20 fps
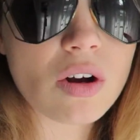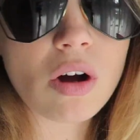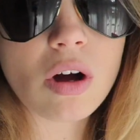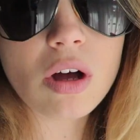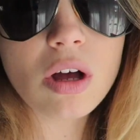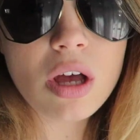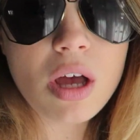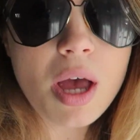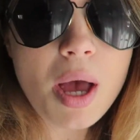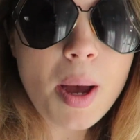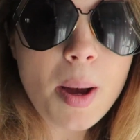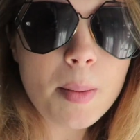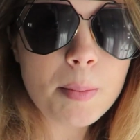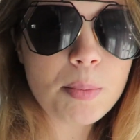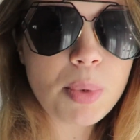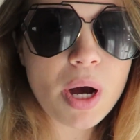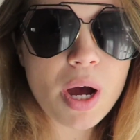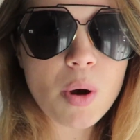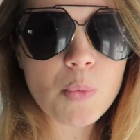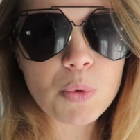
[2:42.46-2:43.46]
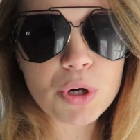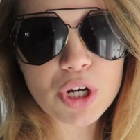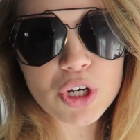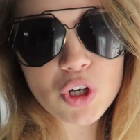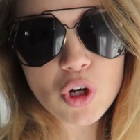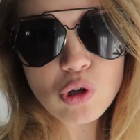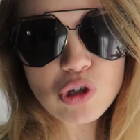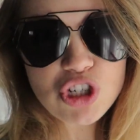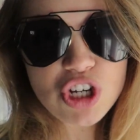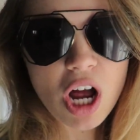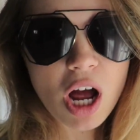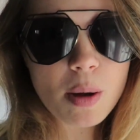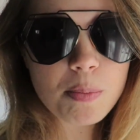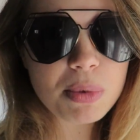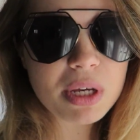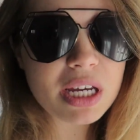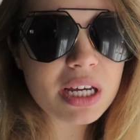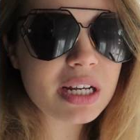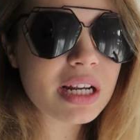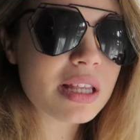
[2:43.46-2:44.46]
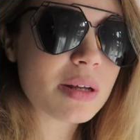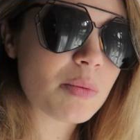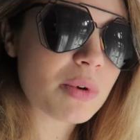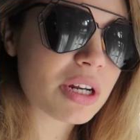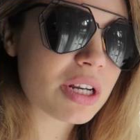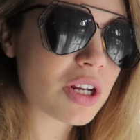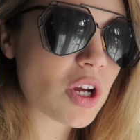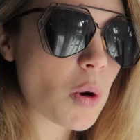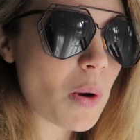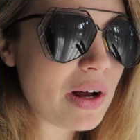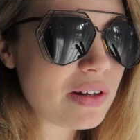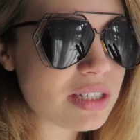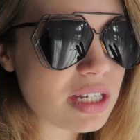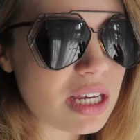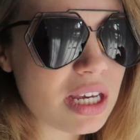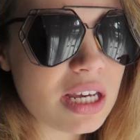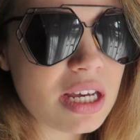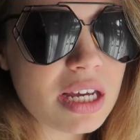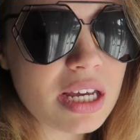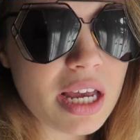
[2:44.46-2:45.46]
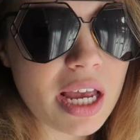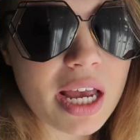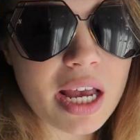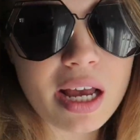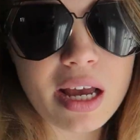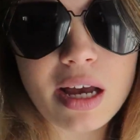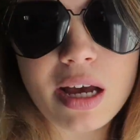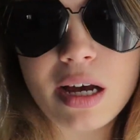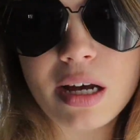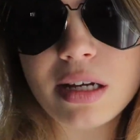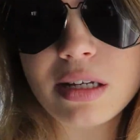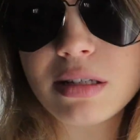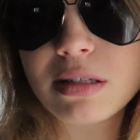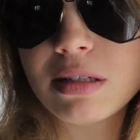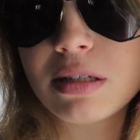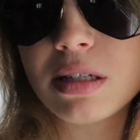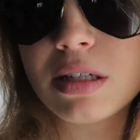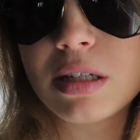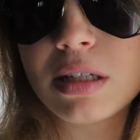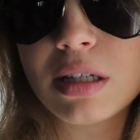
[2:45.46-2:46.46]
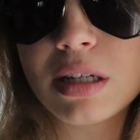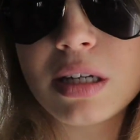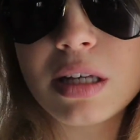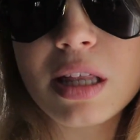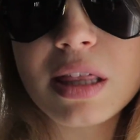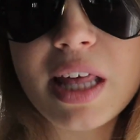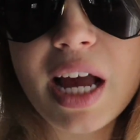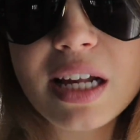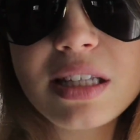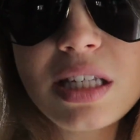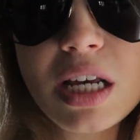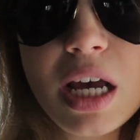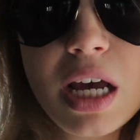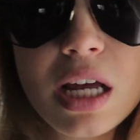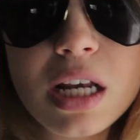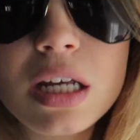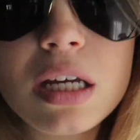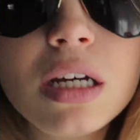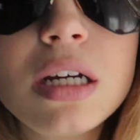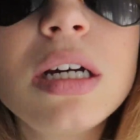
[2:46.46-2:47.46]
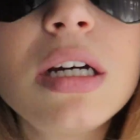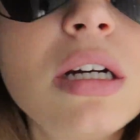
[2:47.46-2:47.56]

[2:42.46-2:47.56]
at all. But we're gonna go shopping and then we're gonna go out to eat and that's it.